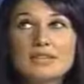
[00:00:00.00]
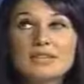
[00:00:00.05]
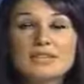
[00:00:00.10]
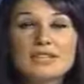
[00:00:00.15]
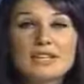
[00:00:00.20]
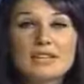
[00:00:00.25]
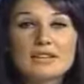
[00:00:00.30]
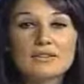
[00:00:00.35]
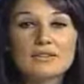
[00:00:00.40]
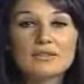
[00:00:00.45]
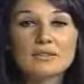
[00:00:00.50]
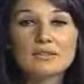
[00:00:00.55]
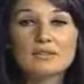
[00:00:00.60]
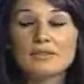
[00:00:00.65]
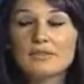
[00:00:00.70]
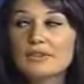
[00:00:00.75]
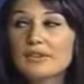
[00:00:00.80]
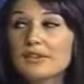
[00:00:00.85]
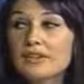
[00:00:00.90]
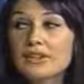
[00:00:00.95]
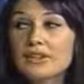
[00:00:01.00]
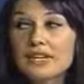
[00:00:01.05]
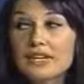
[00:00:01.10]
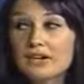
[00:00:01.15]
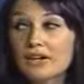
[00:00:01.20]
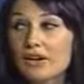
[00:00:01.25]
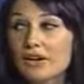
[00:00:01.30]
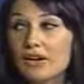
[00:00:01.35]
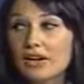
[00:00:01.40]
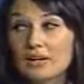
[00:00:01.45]
as if the
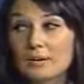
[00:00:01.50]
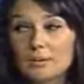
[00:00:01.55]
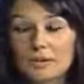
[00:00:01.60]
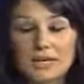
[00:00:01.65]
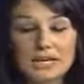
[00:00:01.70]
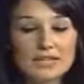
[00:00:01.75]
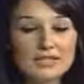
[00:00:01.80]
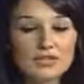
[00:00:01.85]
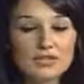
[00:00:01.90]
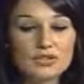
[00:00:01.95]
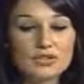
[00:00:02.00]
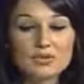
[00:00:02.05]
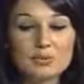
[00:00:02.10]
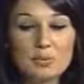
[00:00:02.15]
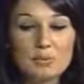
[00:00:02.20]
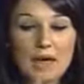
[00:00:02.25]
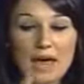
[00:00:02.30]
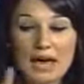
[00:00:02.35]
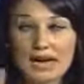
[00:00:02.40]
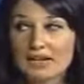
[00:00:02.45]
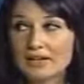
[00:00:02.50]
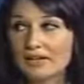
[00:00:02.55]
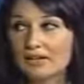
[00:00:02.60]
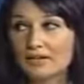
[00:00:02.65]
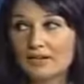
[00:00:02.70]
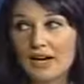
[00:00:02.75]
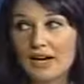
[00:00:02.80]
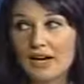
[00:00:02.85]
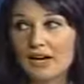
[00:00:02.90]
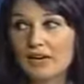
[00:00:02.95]
economy has just
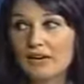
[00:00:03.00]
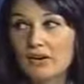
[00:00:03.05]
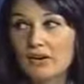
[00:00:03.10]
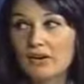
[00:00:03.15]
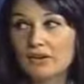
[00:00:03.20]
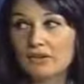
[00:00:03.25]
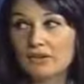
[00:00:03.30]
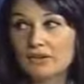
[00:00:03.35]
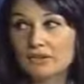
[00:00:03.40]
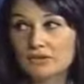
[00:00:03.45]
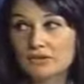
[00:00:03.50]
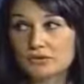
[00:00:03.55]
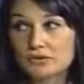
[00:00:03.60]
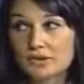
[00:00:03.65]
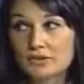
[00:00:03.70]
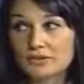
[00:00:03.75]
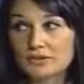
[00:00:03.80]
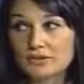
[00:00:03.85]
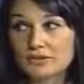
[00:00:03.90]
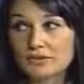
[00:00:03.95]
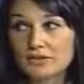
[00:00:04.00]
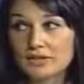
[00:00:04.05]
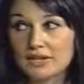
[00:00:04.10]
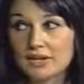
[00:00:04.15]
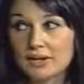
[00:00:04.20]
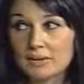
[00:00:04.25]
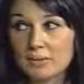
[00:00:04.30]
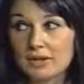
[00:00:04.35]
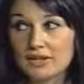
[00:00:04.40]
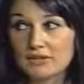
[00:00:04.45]
magnified all of the stressors that
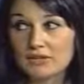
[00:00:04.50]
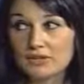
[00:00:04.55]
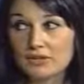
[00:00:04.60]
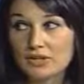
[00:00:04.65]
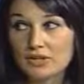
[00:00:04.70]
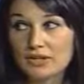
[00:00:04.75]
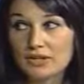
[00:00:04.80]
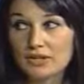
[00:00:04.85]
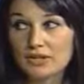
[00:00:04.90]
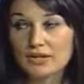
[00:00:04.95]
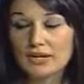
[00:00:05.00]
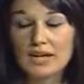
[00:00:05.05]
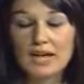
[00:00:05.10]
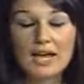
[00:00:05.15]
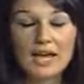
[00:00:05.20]
I mentioned.